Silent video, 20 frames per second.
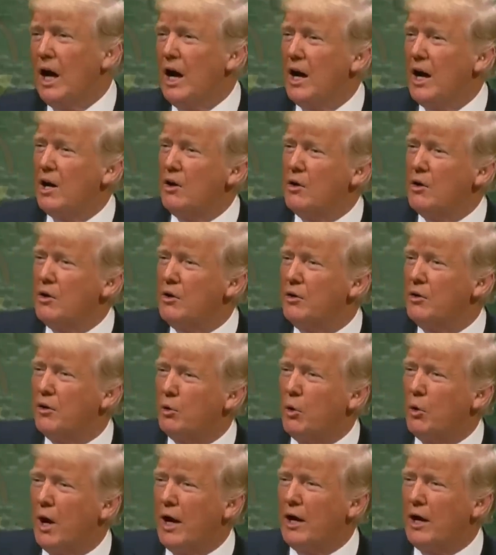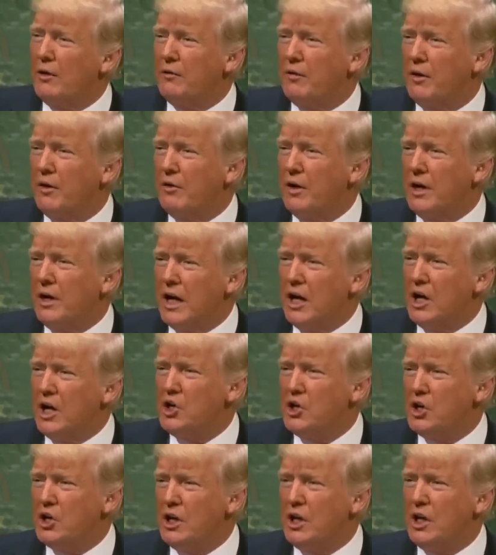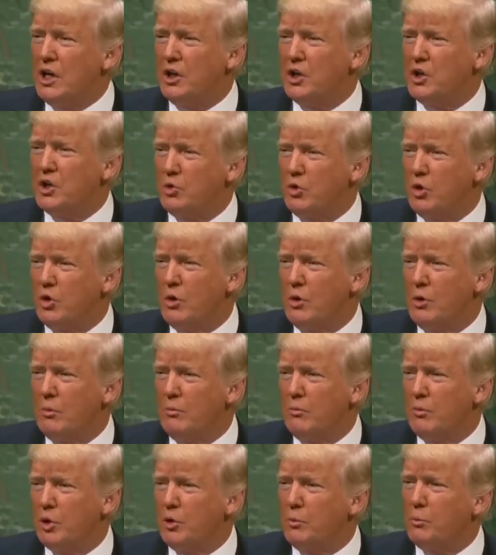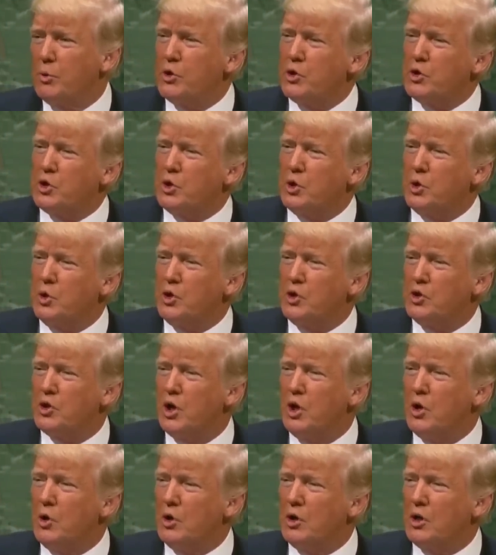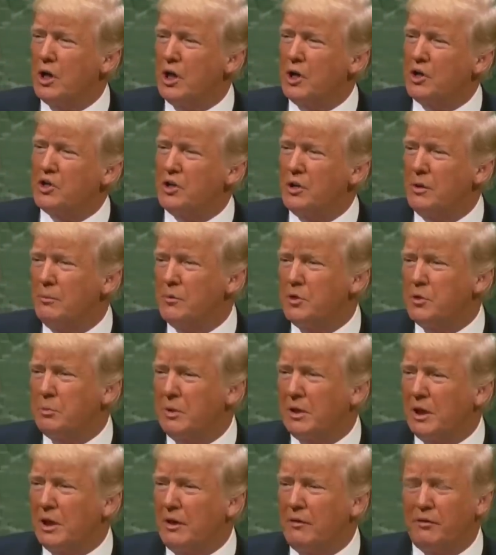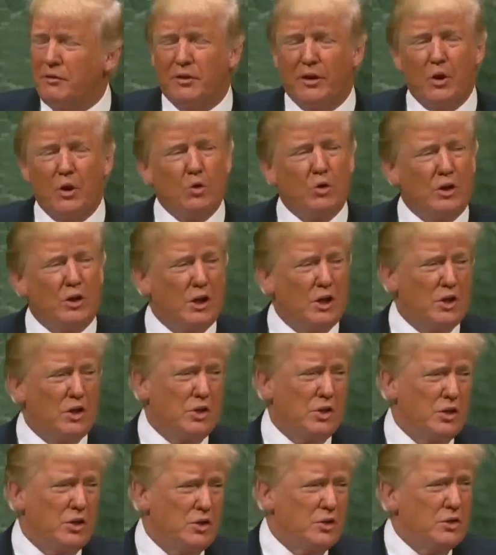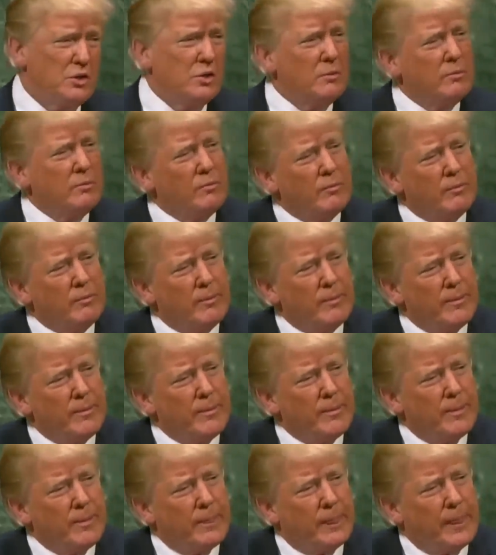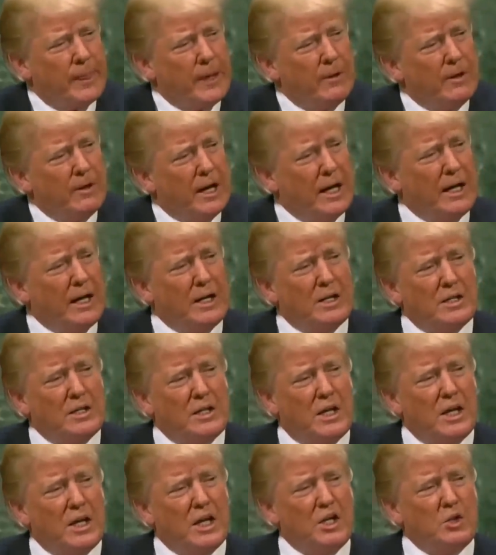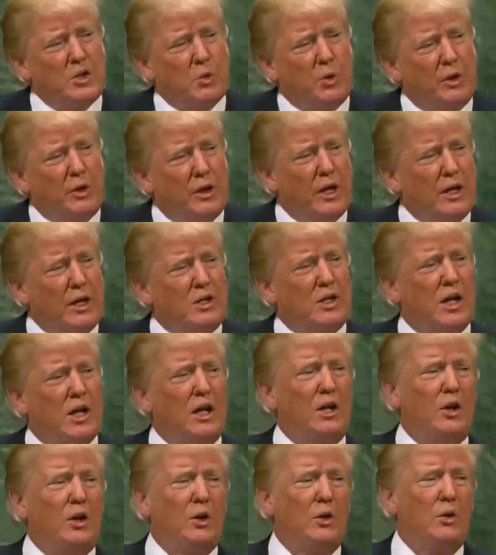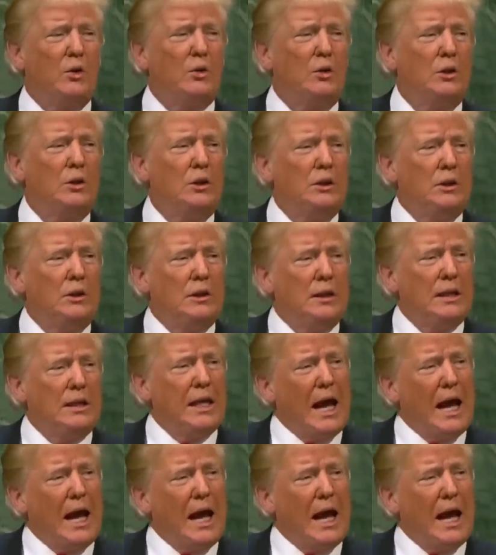I honor the right of every nation in this room to pursue its own customs, beliefs, and traditions. The United States will not tell you